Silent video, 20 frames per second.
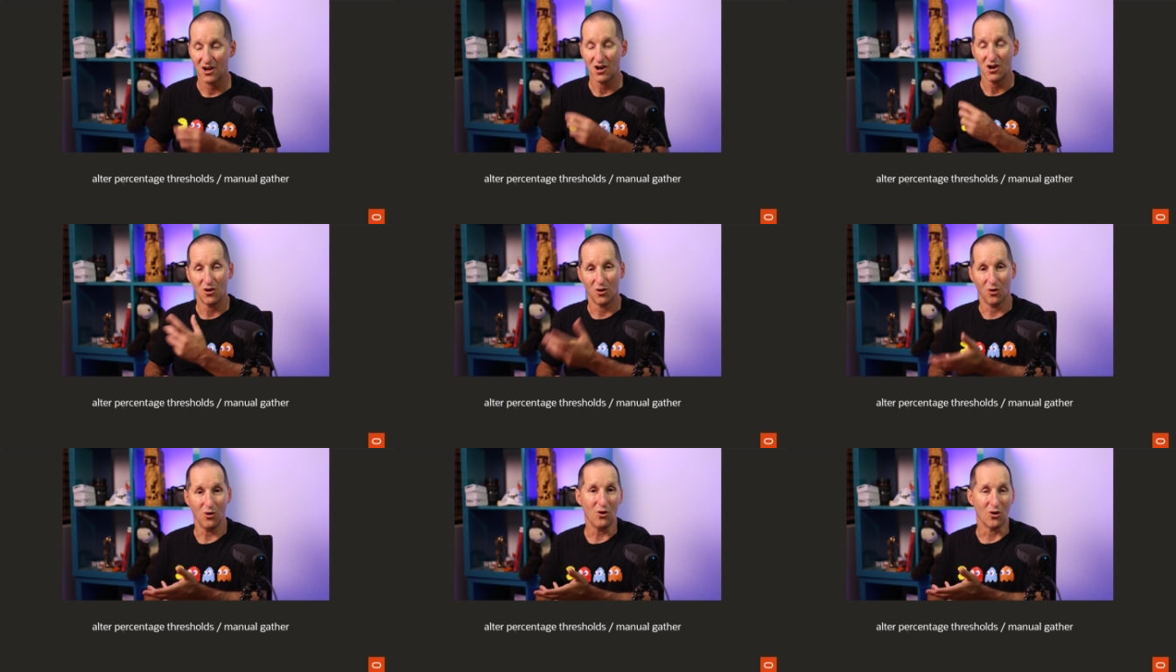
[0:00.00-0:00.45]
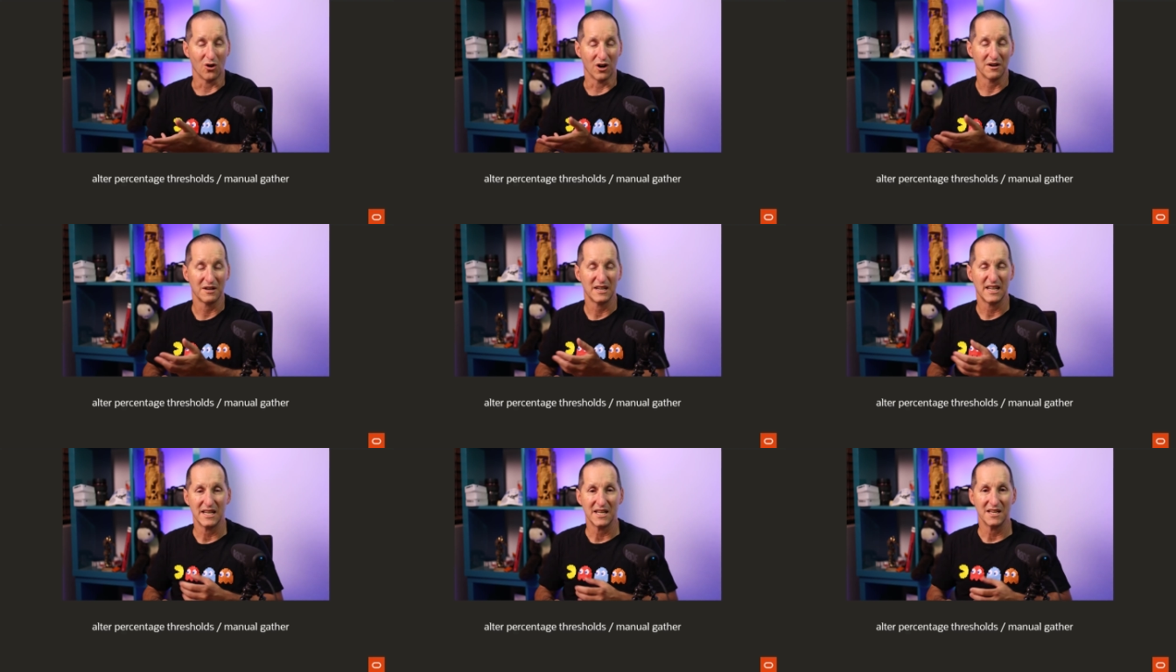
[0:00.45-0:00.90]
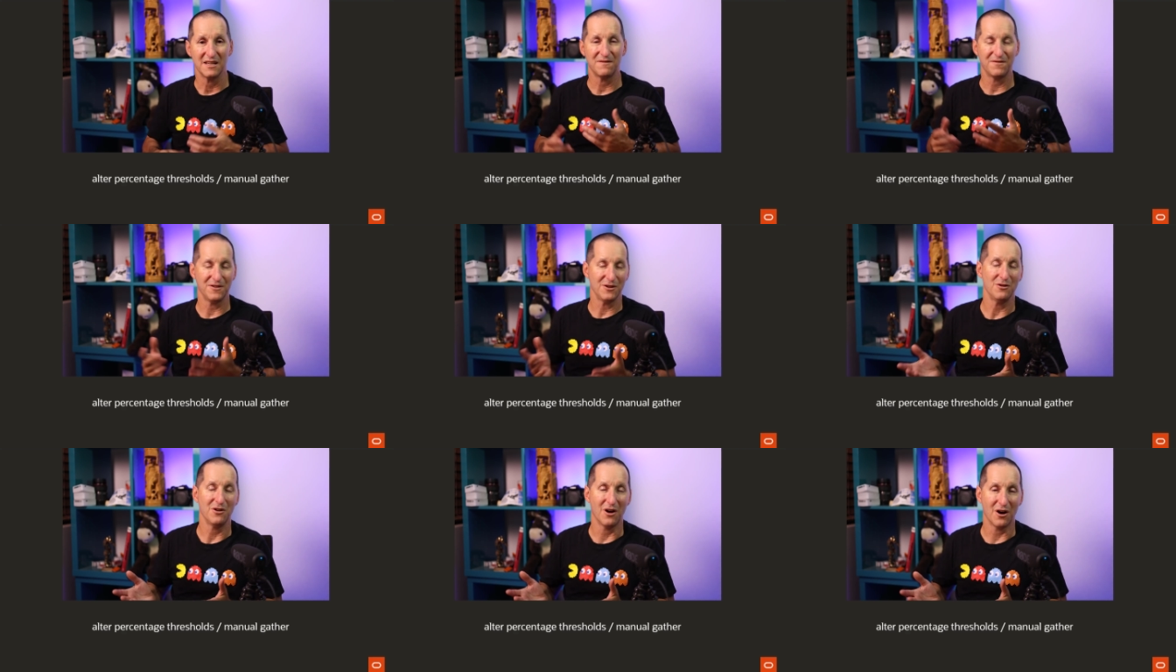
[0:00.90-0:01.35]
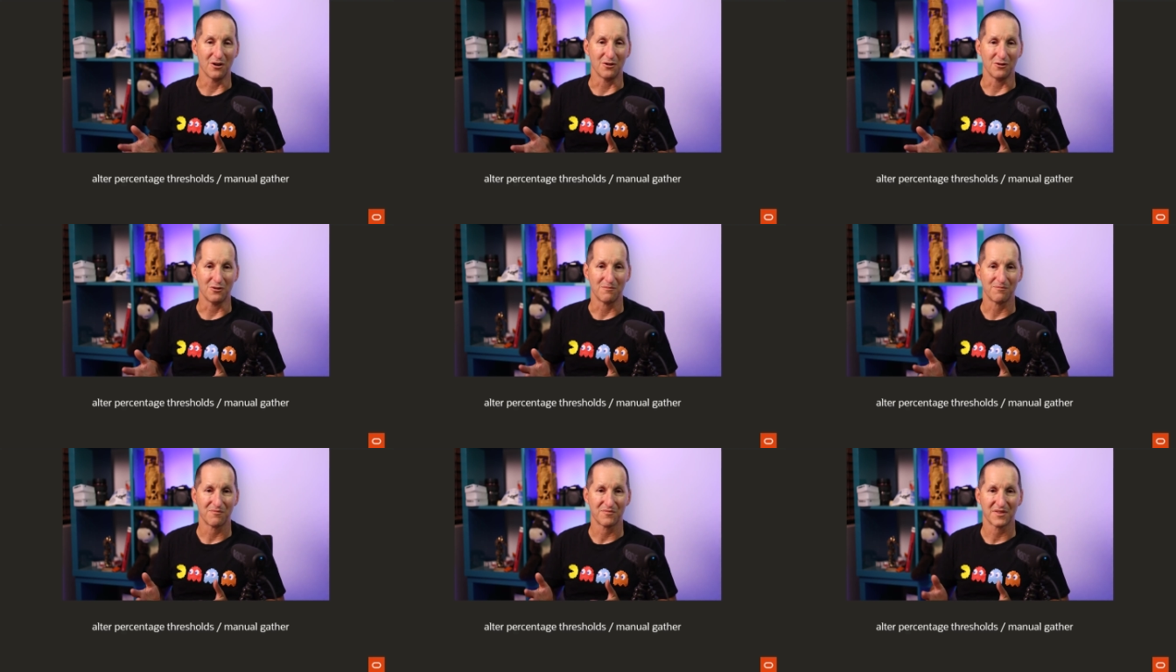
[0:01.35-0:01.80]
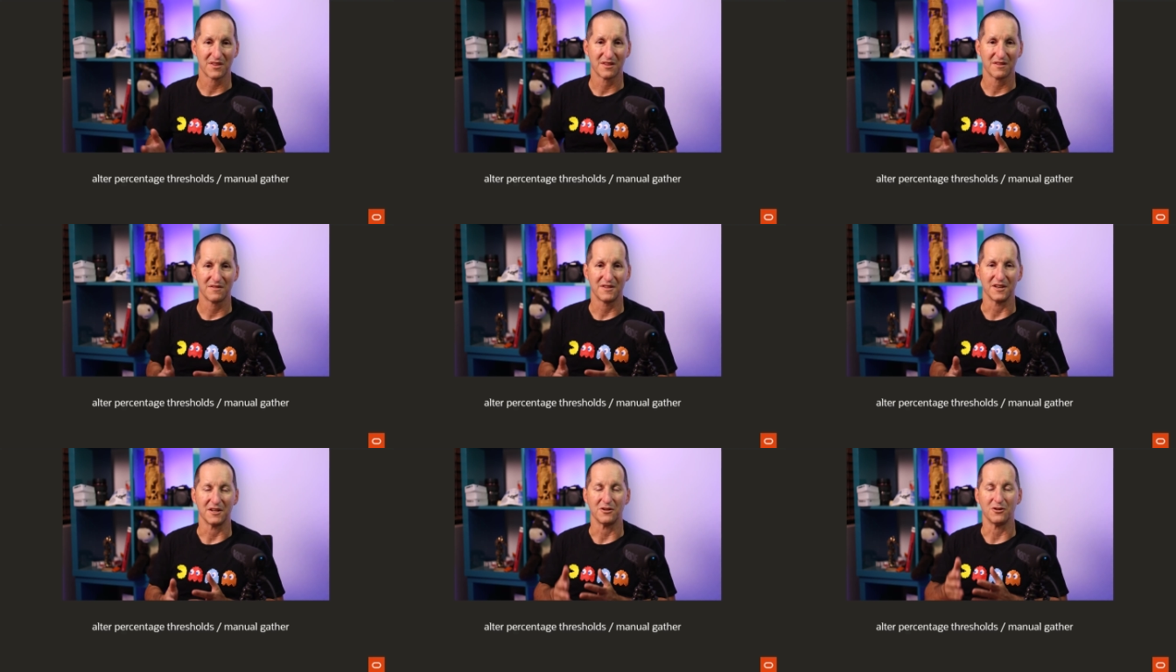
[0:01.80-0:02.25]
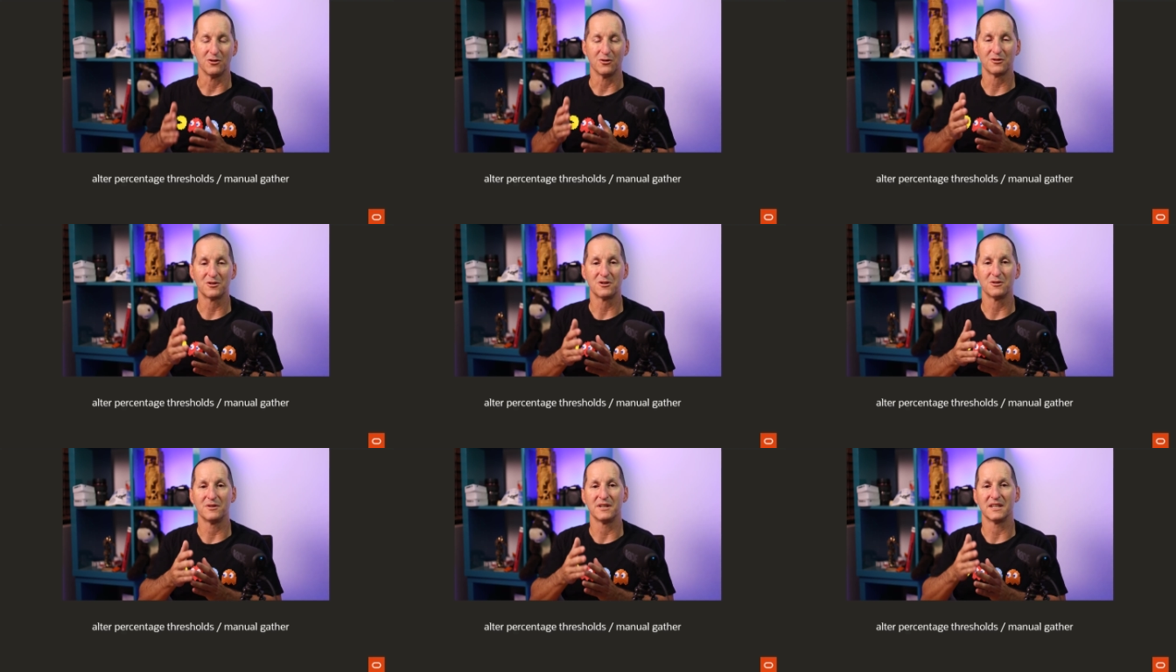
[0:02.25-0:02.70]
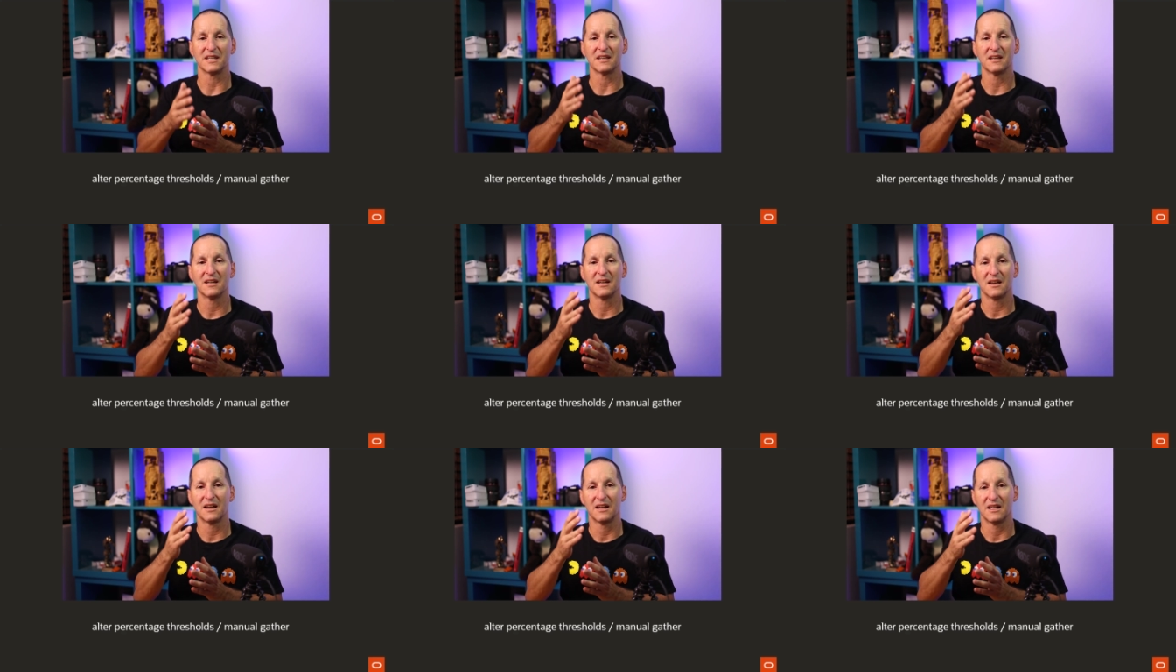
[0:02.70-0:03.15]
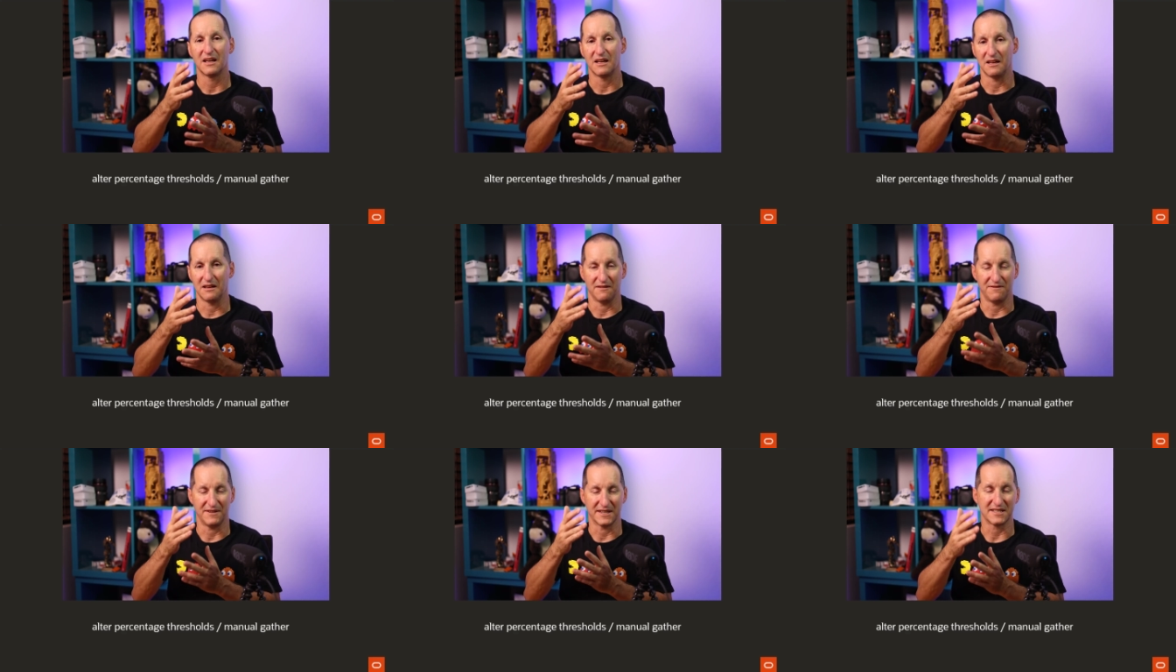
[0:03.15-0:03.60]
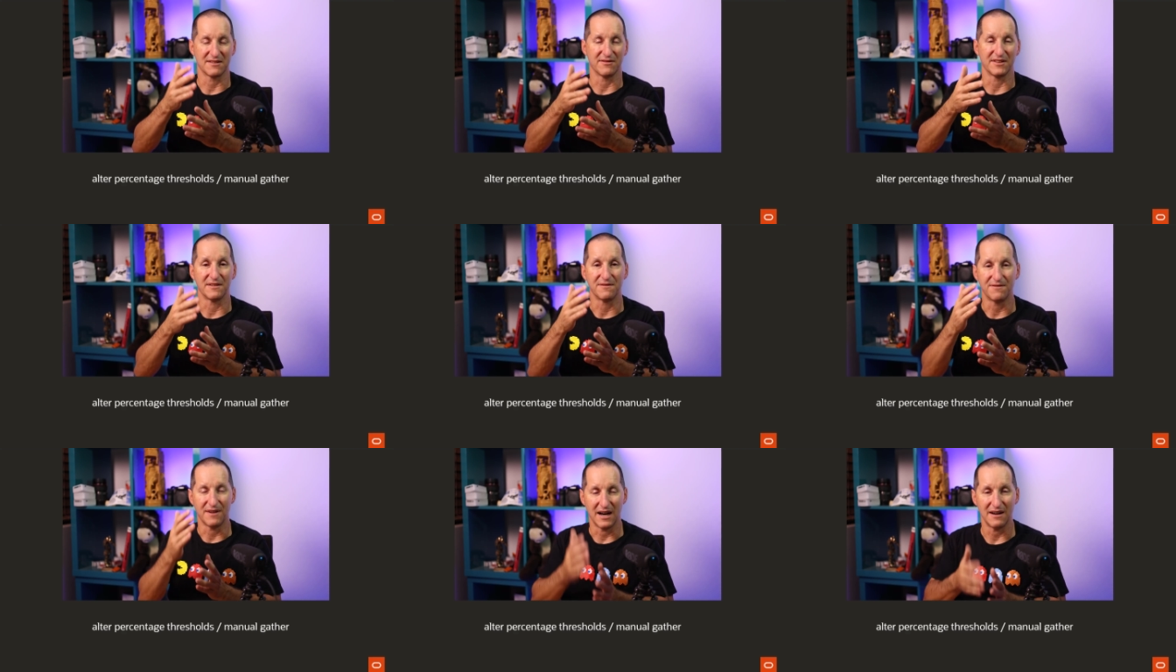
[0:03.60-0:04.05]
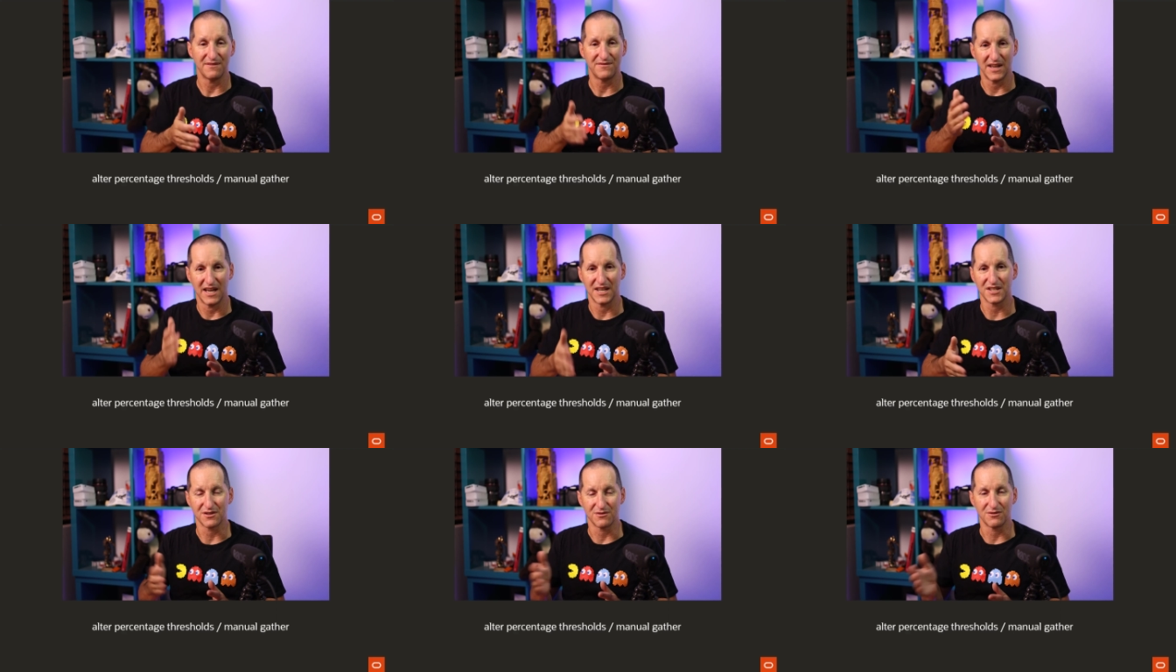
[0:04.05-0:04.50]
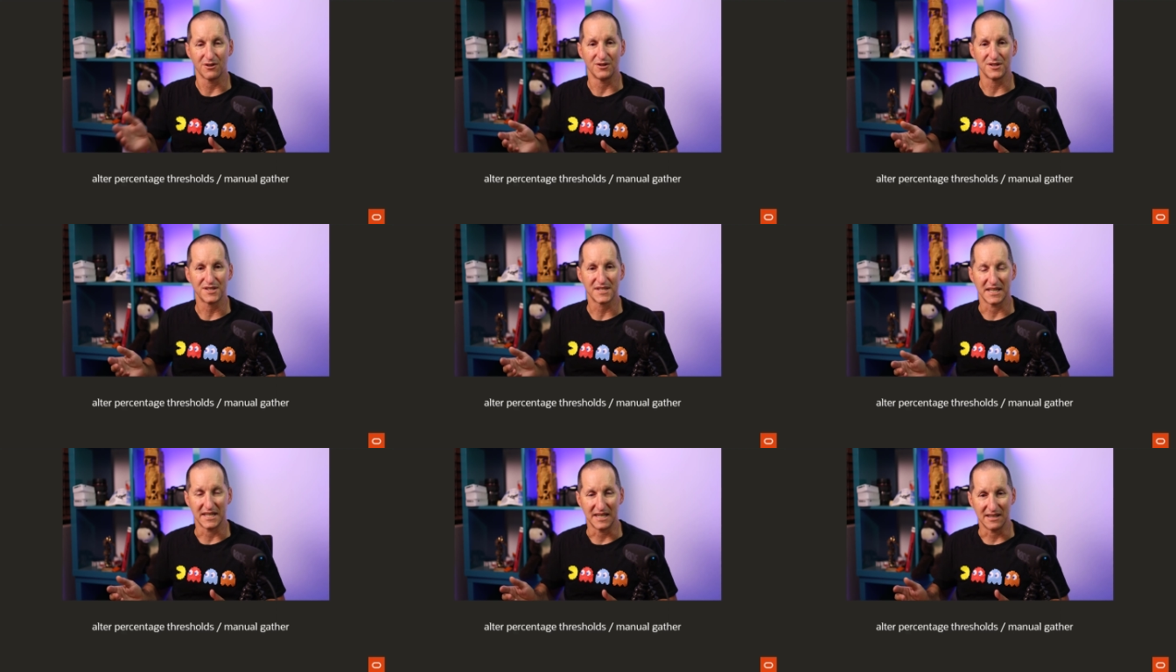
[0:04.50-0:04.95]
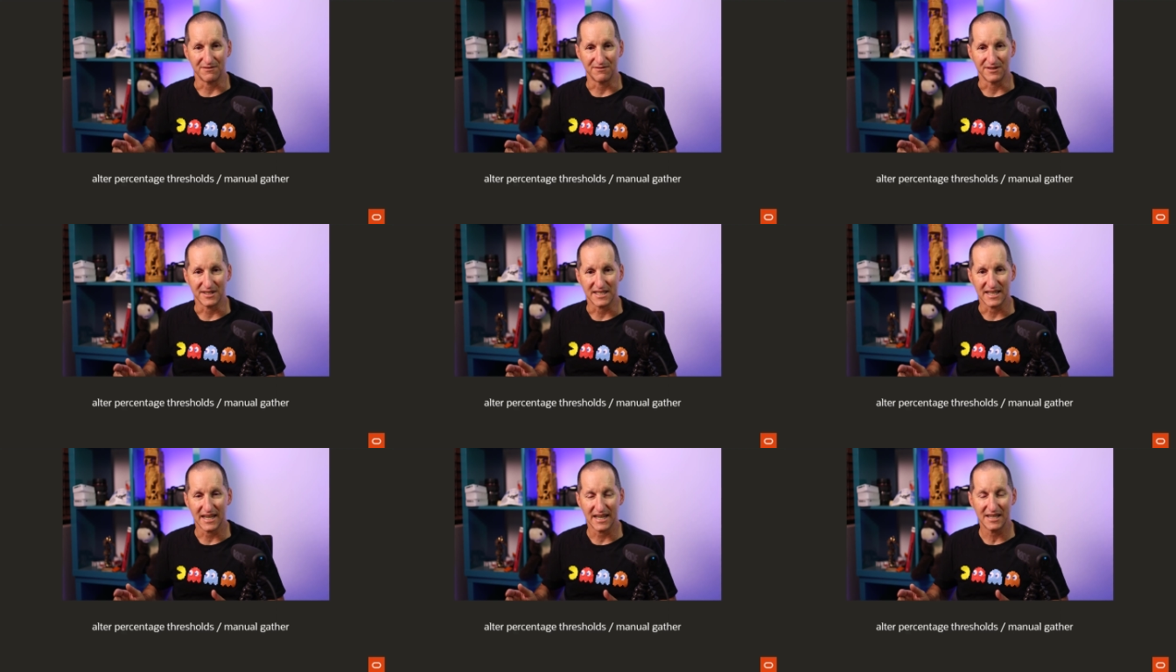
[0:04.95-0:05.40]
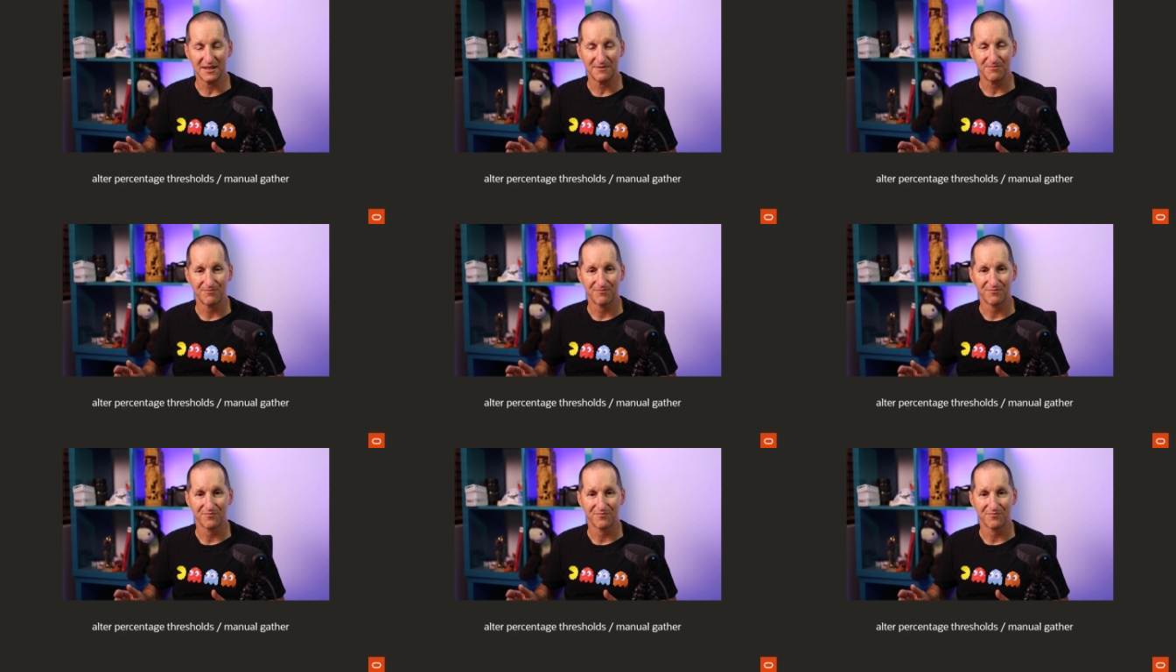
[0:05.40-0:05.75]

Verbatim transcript: Or if you know that you're doing effectively 5,000 rows, say, every day,